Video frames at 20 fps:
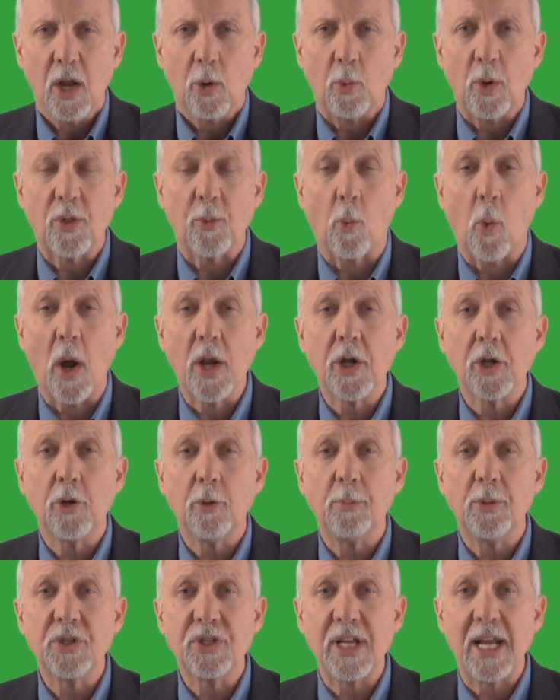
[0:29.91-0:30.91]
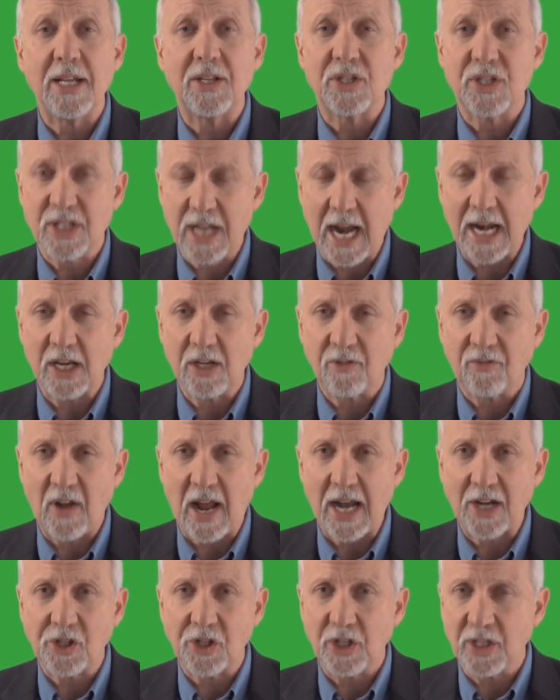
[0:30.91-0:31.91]
with one hundred percent
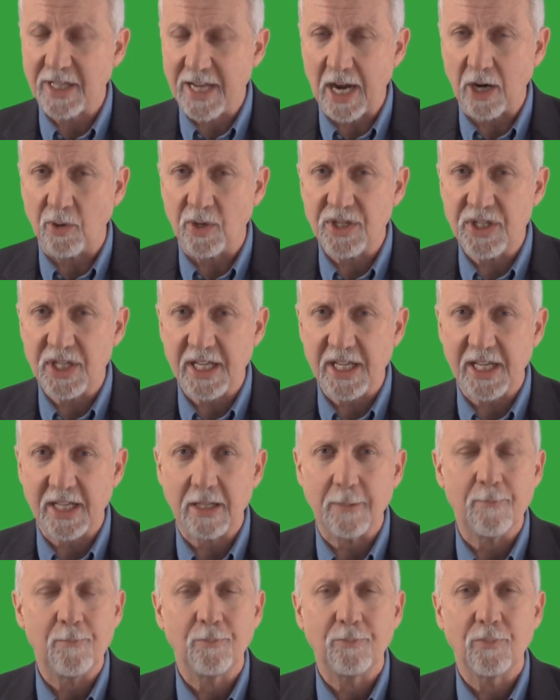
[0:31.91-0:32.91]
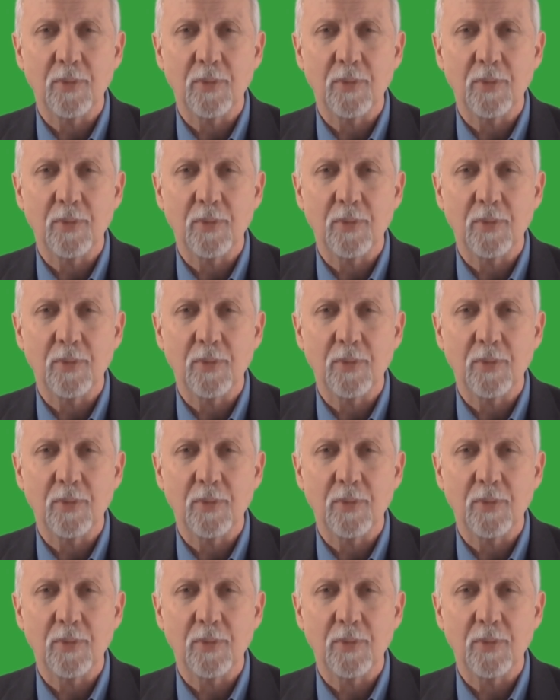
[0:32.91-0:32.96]
satisfaction guaranteed.